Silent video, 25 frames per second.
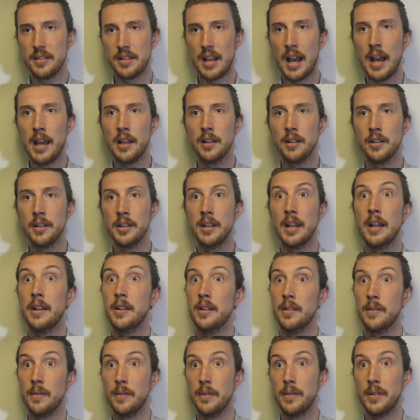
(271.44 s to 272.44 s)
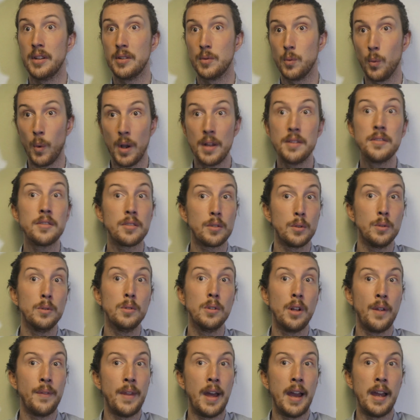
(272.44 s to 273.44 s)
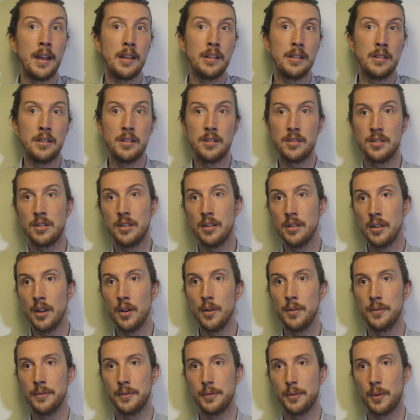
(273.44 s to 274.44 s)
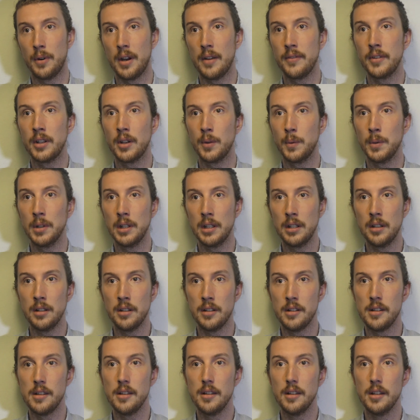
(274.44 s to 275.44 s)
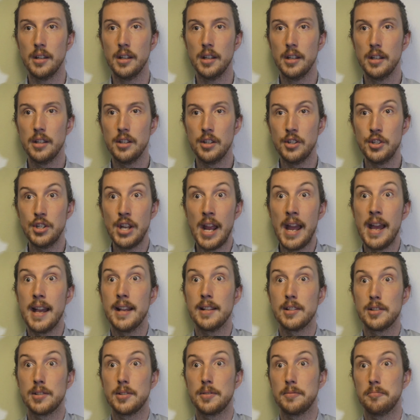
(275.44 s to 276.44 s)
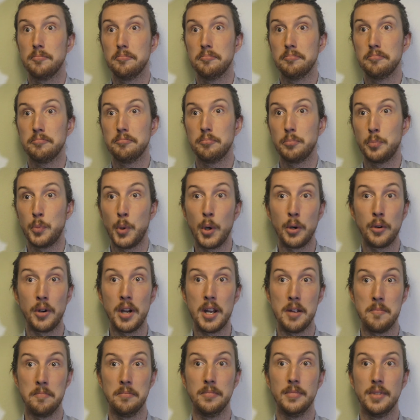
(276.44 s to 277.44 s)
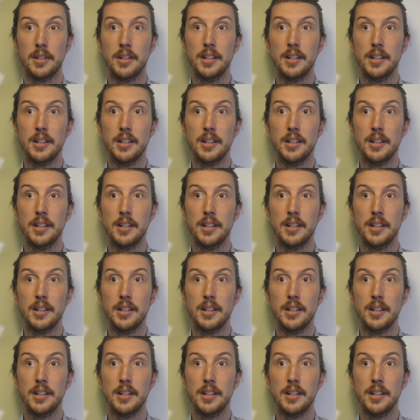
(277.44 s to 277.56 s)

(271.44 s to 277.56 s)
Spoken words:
island, and this one school on the island is known for having a really good jazz program.